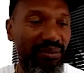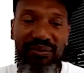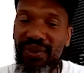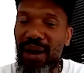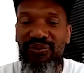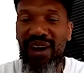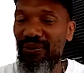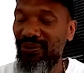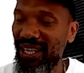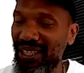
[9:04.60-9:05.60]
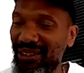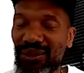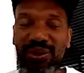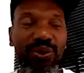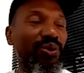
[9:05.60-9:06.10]
Fab Five Freddy?
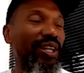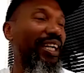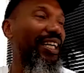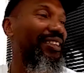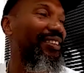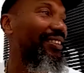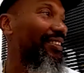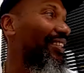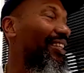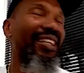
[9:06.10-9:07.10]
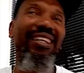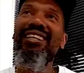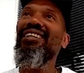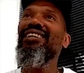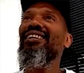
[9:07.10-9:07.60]
Who is
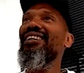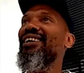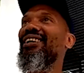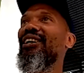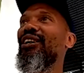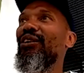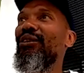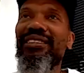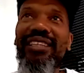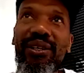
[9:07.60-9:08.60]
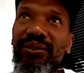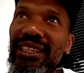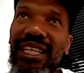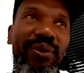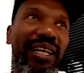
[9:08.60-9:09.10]
let's say
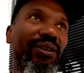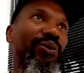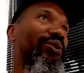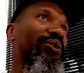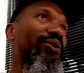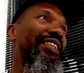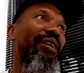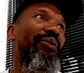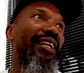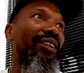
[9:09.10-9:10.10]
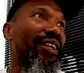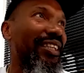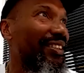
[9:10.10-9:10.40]
cool DJ Red Alert?